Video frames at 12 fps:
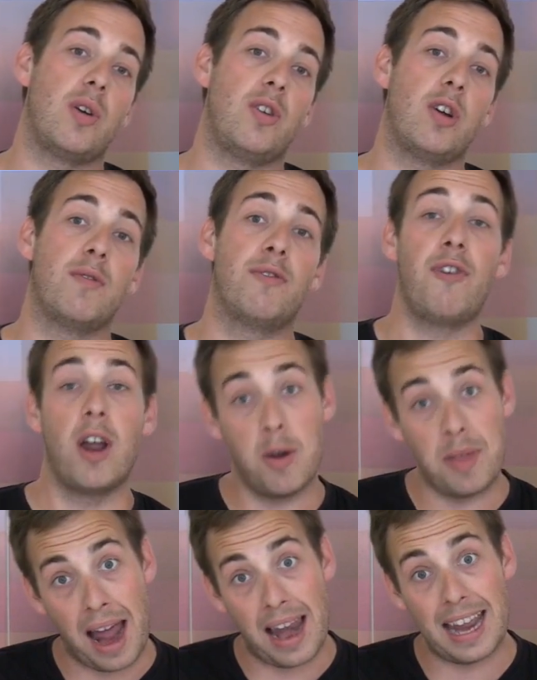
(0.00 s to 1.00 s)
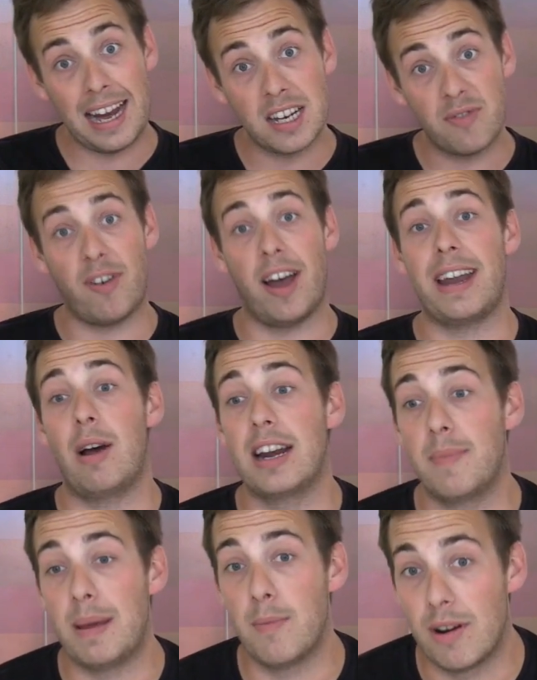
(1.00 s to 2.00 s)
So you can follow that link to find out a
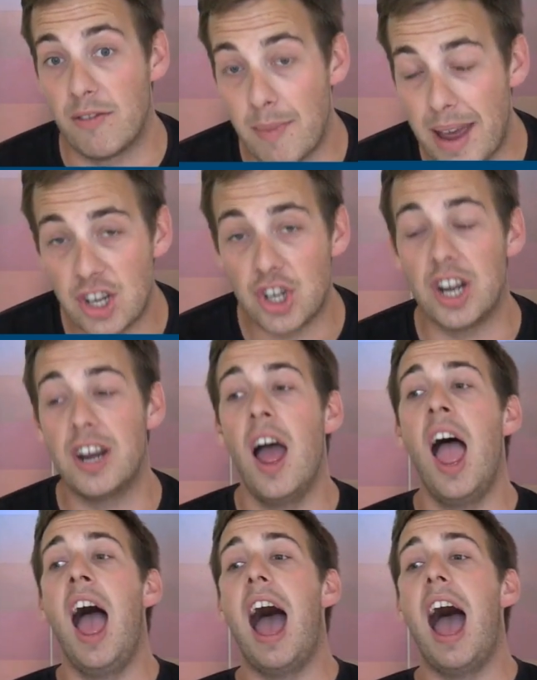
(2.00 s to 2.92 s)
little bit more information.